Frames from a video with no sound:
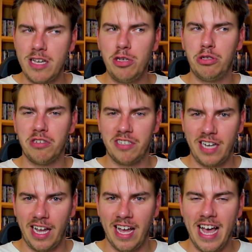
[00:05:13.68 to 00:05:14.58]

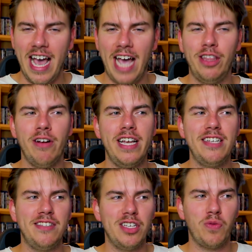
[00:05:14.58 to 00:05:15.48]
Interesting. And there
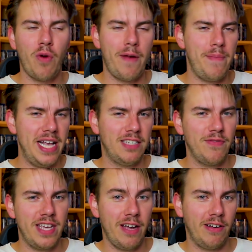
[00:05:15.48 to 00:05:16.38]
is this one piece
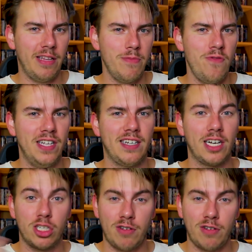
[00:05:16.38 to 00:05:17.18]
of gear in the movie. It's like a